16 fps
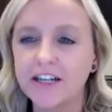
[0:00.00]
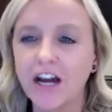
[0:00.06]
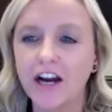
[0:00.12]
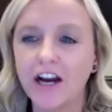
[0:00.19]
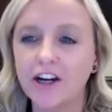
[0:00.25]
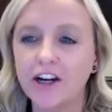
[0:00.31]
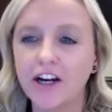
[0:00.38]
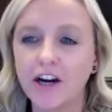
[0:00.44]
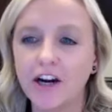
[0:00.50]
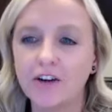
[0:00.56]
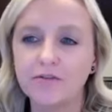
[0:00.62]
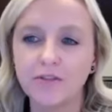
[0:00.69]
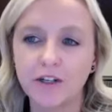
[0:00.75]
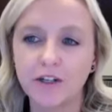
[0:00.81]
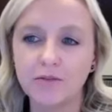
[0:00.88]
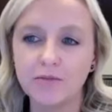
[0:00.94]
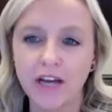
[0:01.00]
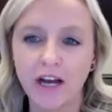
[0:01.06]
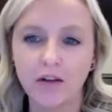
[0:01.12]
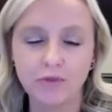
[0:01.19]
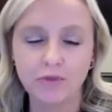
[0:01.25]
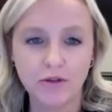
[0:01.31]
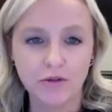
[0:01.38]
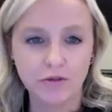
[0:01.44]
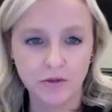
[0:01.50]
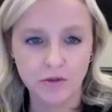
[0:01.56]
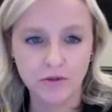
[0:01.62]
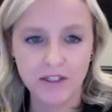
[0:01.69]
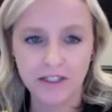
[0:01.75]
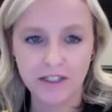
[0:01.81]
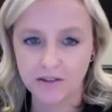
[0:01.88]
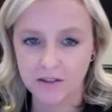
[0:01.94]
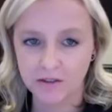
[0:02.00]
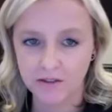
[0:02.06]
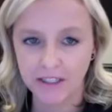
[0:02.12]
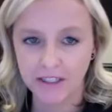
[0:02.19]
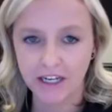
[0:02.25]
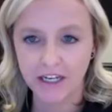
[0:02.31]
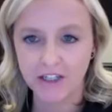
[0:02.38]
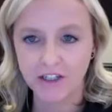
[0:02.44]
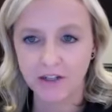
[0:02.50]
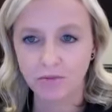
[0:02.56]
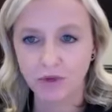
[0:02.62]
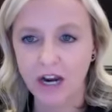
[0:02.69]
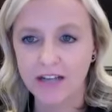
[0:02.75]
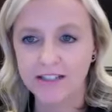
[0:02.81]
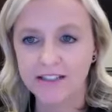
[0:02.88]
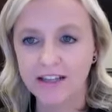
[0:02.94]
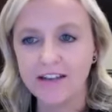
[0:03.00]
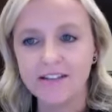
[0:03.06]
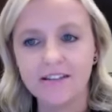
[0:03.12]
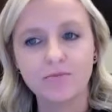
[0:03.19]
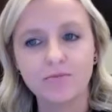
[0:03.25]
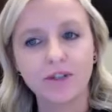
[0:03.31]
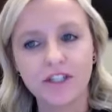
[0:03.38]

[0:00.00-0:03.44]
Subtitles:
hiring our firm to help you through the disaffiliation process,